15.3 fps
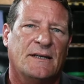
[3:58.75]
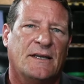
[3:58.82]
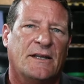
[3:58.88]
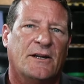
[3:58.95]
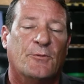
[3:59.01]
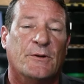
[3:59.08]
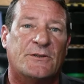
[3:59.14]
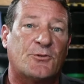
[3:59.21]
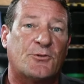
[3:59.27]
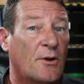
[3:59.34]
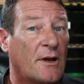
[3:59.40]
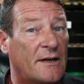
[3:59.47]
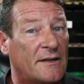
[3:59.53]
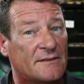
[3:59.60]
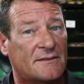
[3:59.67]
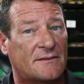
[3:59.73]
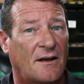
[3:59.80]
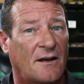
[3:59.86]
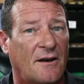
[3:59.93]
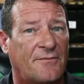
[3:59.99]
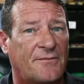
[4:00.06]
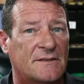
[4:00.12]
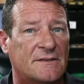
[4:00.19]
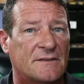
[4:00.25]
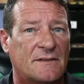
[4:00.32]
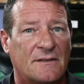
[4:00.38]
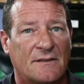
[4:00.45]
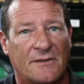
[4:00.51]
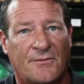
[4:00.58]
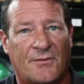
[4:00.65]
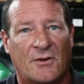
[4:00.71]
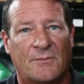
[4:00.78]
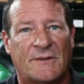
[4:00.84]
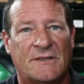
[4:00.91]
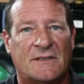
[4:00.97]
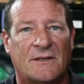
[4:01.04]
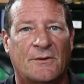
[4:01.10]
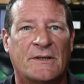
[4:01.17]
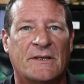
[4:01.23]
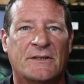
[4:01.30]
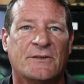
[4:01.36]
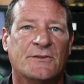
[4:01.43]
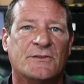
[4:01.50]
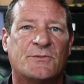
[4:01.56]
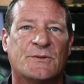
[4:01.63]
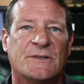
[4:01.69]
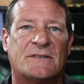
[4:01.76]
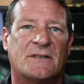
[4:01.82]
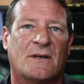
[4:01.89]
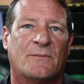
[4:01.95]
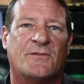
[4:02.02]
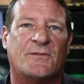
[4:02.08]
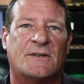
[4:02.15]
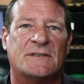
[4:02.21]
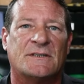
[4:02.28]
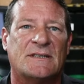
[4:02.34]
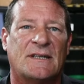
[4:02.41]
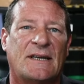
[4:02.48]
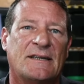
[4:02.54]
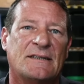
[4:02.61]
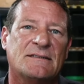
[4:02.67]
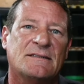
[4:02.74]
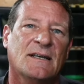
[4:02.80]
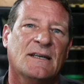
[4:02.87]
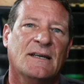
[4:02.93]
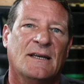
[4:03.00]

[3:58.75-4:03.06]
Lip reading: We try to soften the verbiage that we use with some of our snakes,